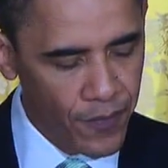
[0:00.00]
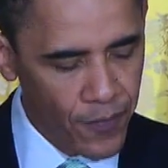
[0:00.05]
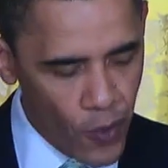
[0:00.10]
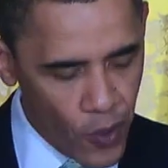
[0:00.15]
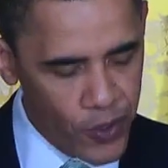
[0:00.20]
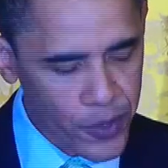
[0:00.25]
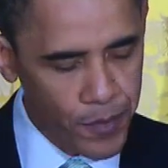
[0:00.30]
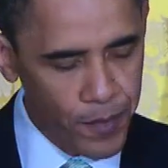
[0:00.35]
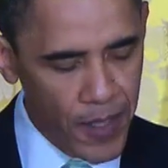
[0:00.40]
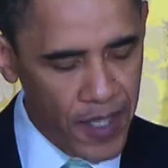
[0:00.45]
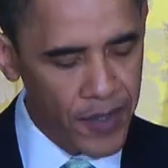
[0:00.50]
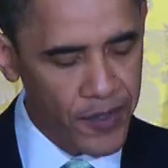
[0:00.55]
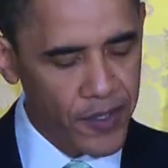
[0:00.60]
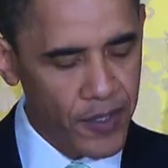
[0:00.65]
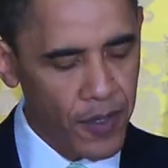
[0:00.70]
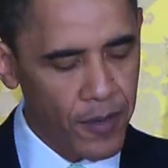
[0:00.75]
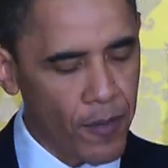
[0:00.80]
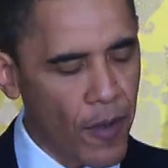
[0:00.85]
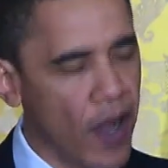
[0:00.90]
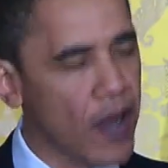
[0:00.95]
First
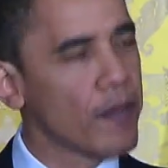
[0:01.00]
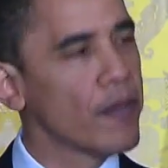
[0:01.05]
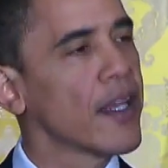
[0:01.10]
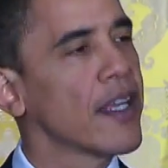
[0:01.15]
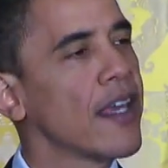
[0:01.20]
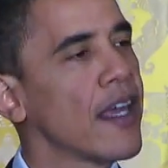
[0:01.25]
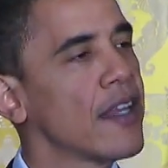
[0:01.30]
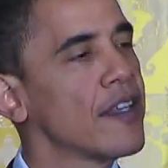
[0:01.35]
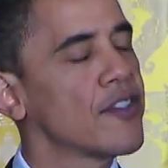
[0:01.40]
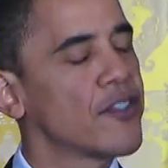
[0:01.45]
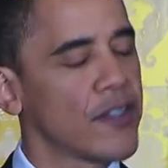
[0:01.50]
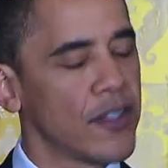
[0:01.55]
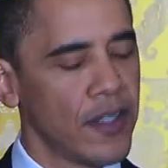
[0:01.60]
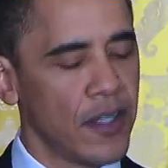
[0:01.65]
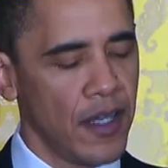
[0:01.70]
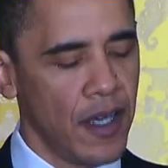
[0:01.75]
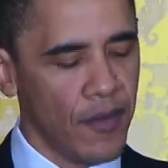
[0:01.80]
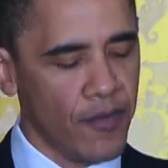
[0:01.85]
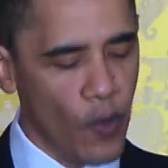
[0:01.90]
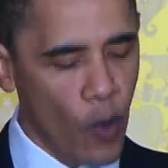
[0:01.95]
Minister Martin McGuinness
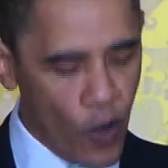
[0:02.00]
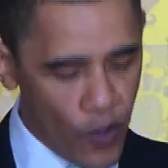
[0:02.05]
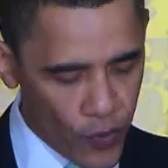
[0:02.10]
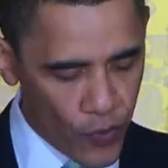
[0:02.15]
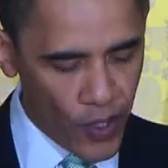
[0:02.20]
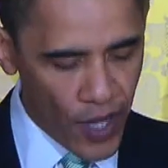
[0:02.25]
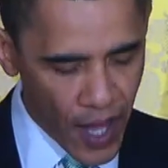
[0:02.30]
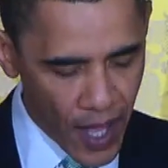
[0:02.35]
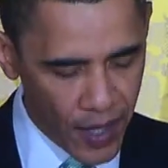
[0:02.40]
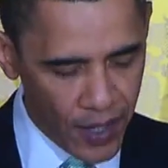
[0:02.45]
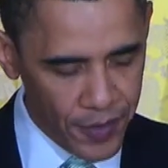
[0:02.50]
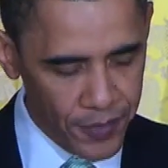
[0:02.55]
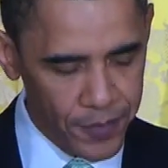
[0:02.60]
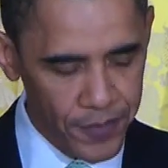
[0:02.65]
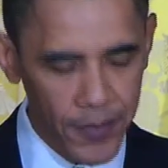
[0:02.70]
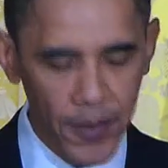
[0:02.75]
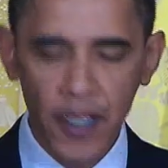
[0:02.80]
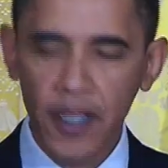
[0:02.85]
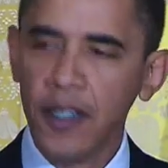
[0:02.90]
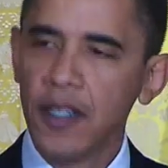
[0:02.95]
of Northern Ireland.
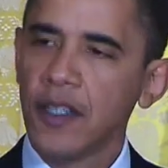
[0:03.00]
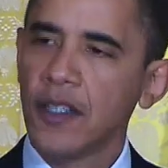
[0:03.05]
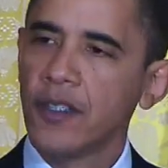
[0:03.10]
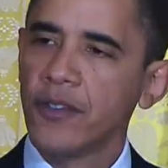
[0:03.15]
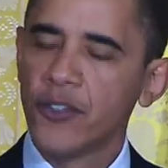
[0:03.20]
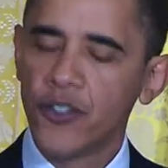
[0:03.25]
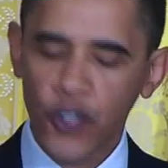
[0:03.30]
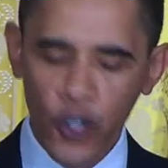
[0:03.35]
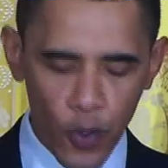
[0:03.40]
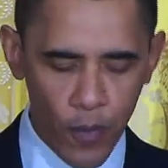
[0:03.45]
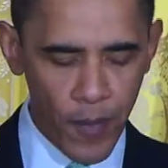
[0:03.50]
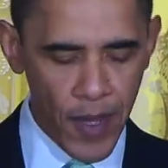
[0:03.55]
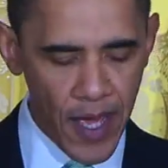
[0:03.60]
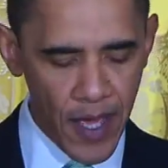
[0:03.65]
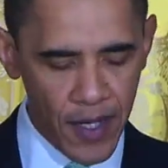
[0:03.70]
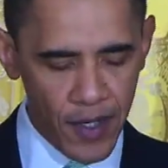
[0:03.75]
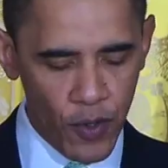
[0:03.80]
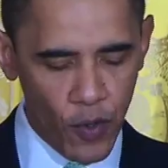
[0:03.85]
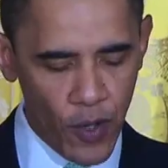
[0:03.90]
Two men